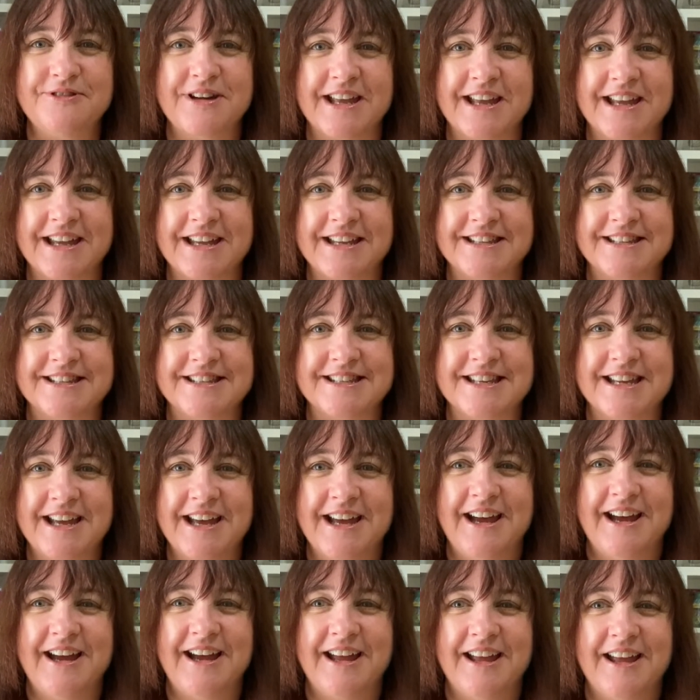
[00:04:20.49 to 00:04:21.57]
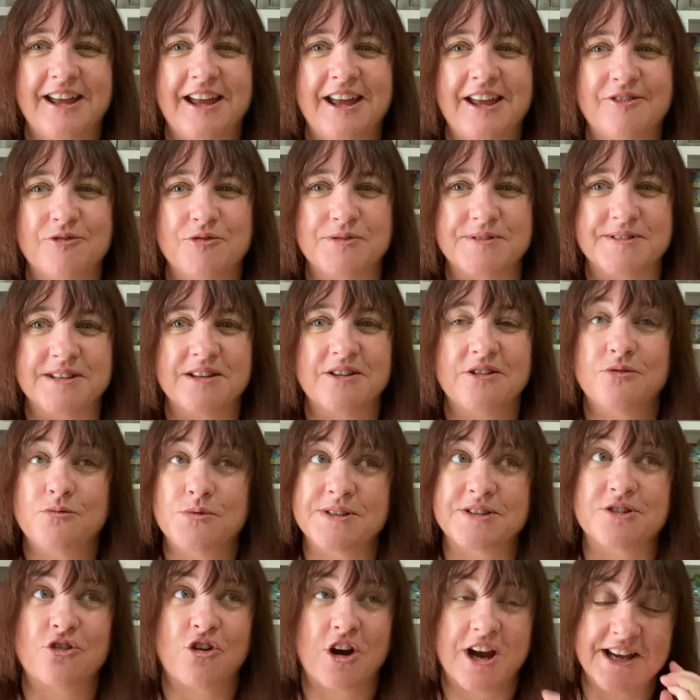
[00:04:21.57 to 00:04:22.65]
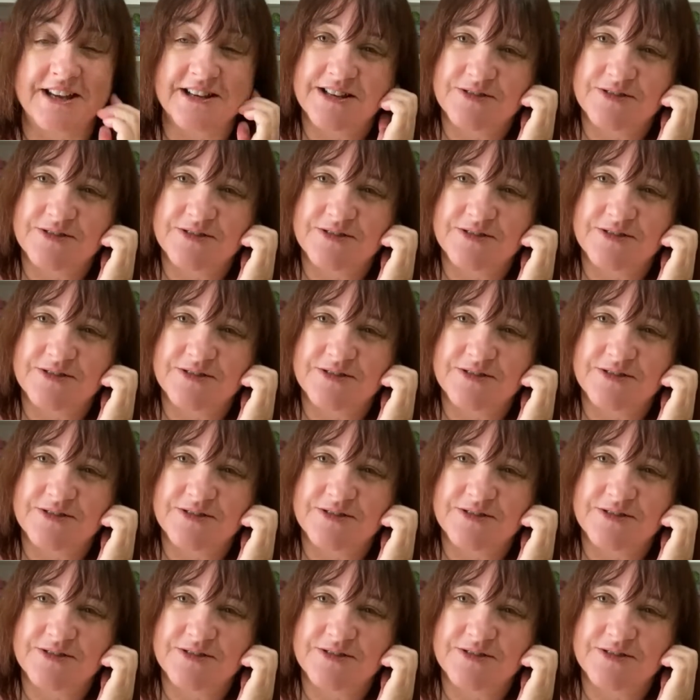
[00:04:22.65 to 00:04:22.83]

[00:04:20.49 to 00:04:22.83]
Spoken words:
and it was great.